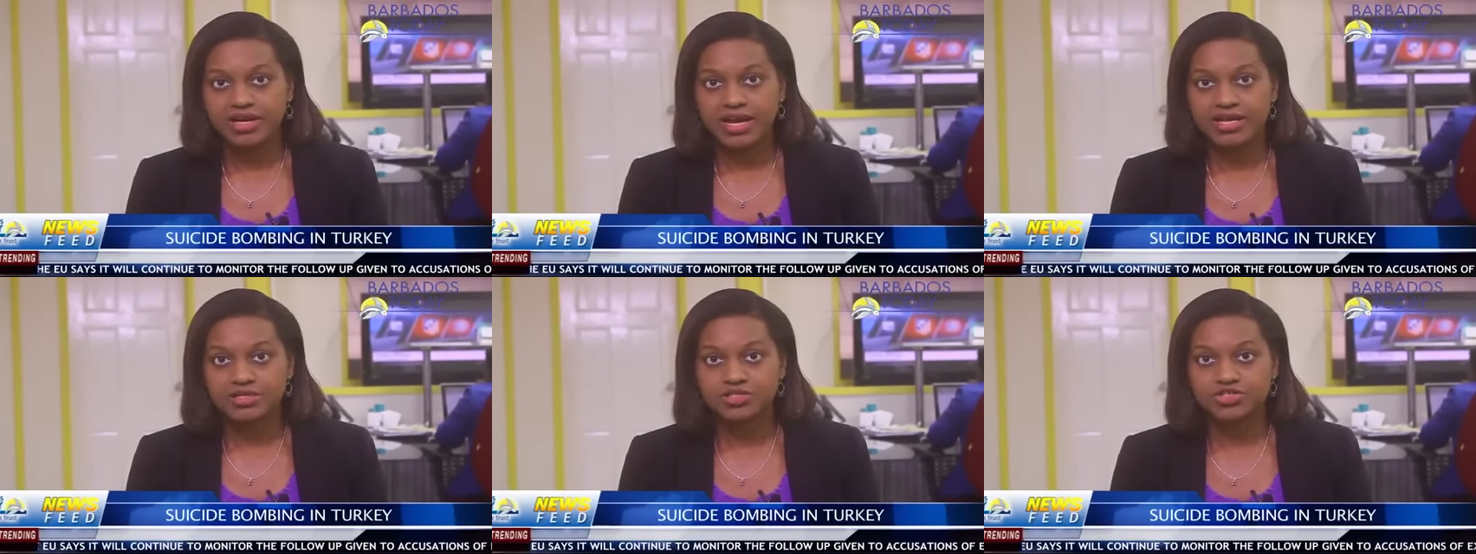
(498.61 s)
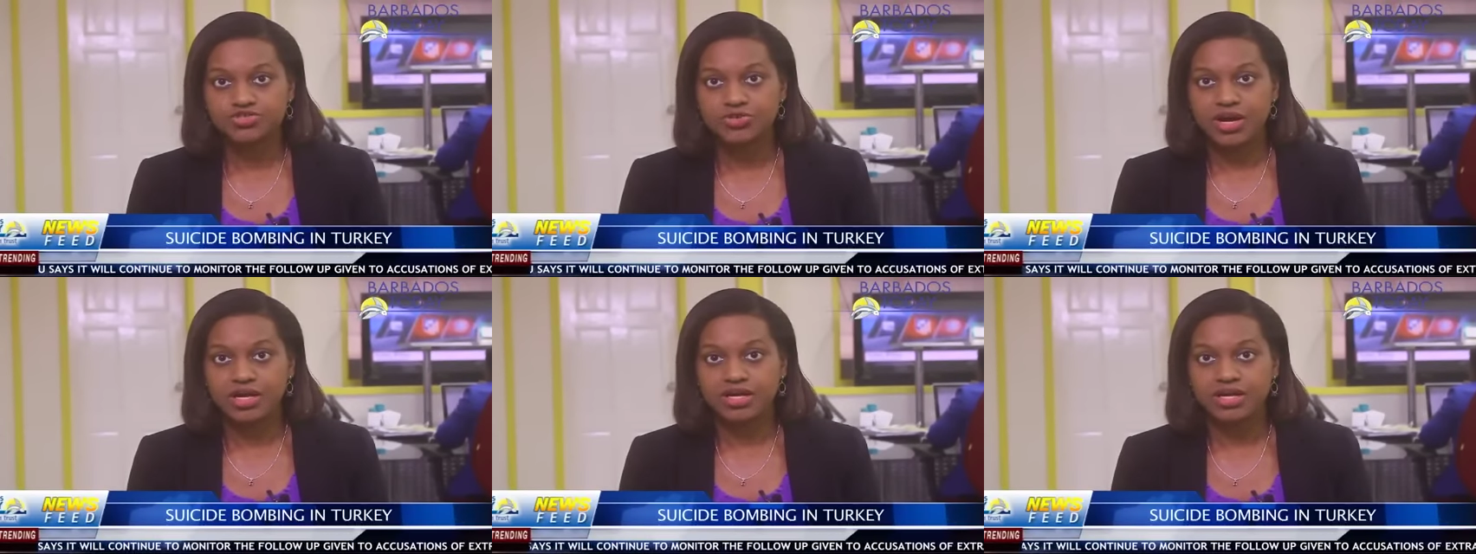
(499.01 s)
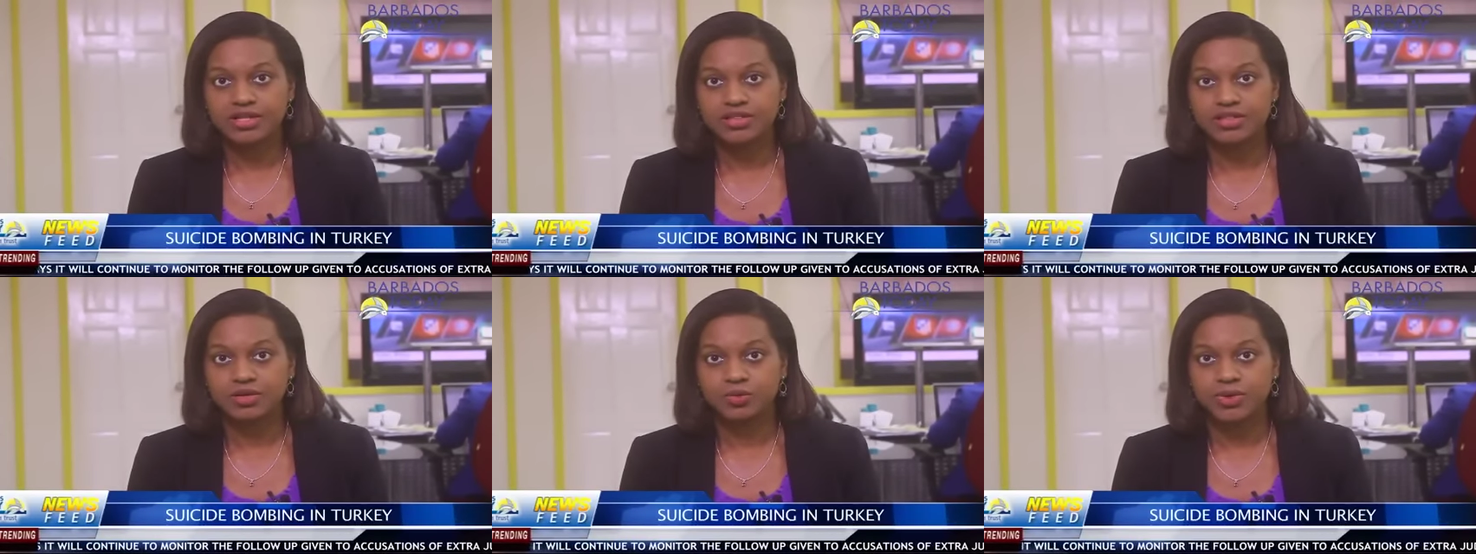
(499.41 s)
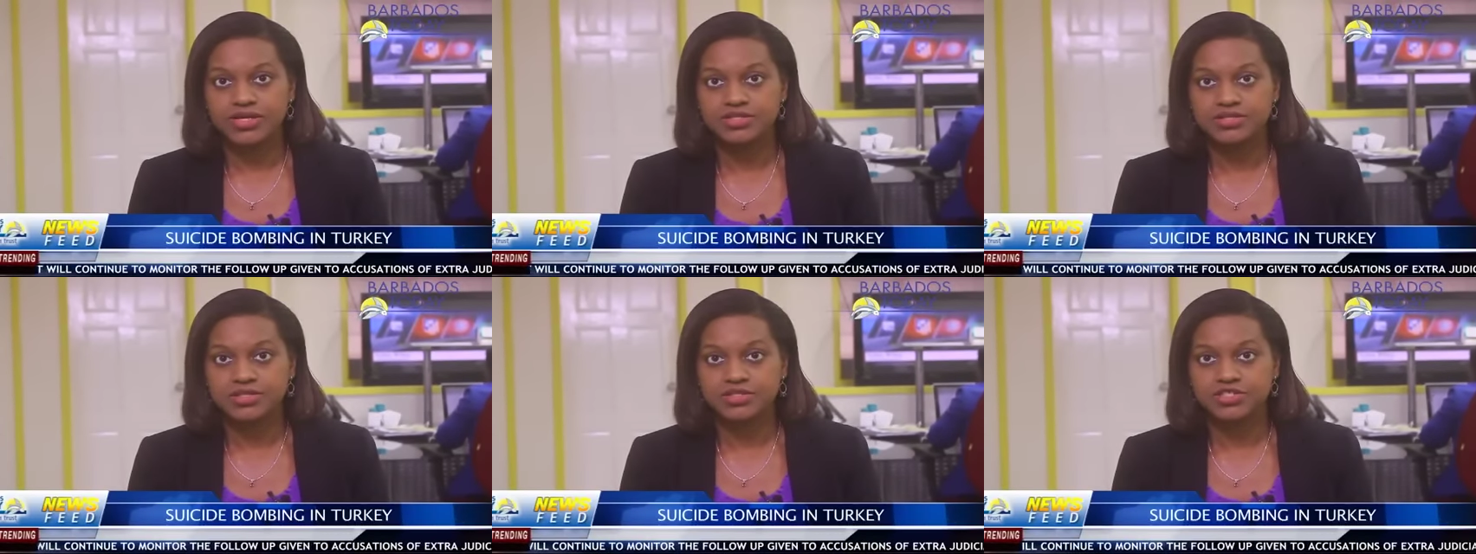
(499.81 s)
has struck in the
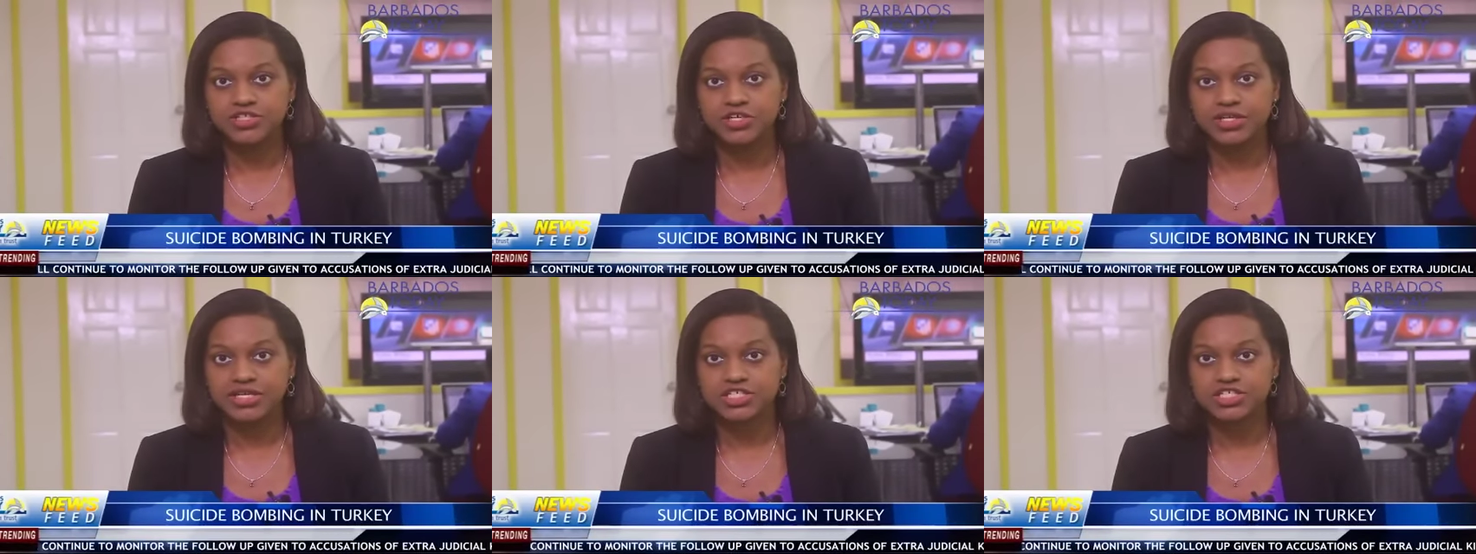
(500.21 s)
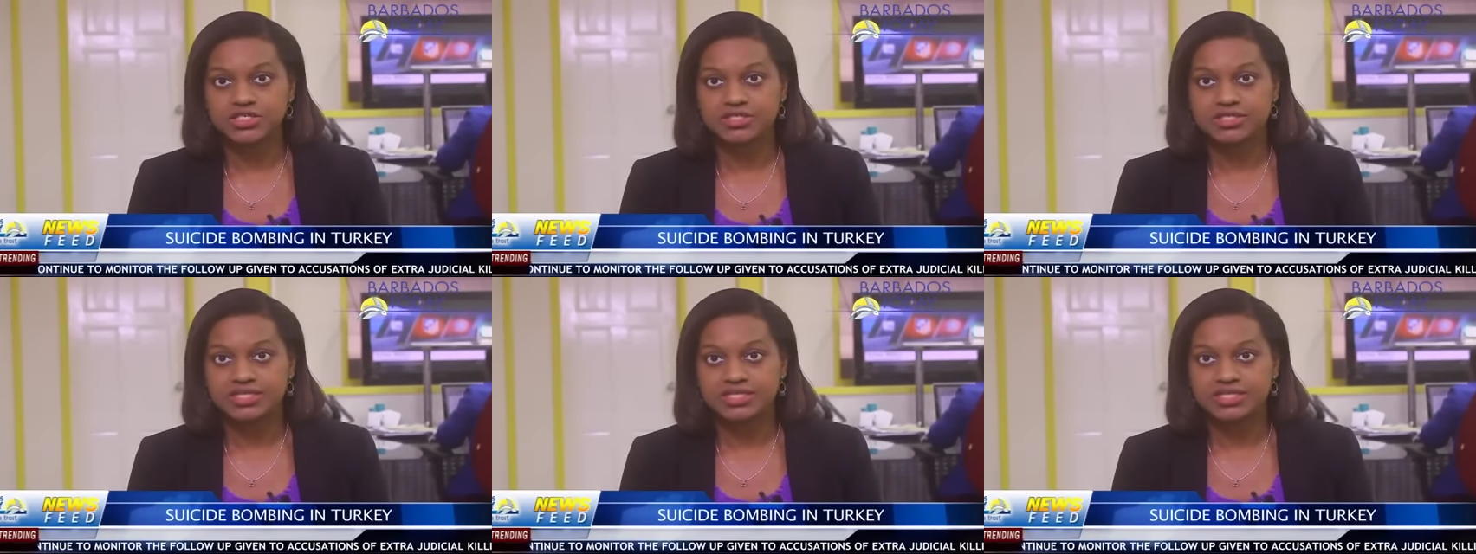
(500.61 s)
western Turkish